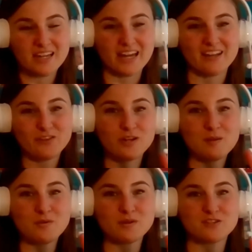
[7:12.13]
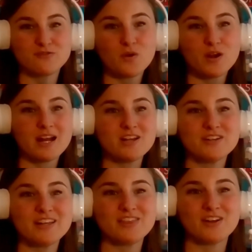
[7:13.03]
And if your number was
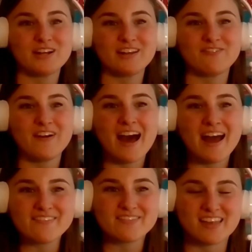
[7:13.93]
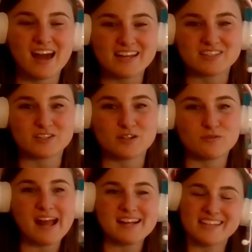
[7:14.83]
435, that is
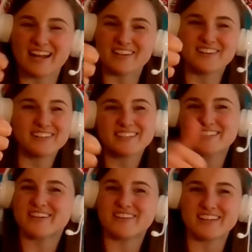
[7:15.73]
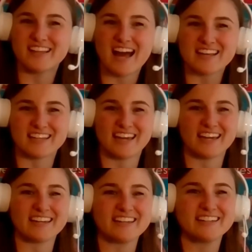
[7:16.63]
correct, and you're good to go to Class
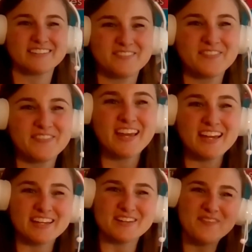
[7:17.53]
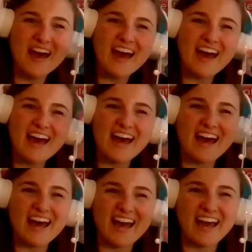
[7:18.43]
Kick.
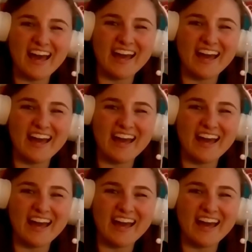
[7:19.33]
Goodbye.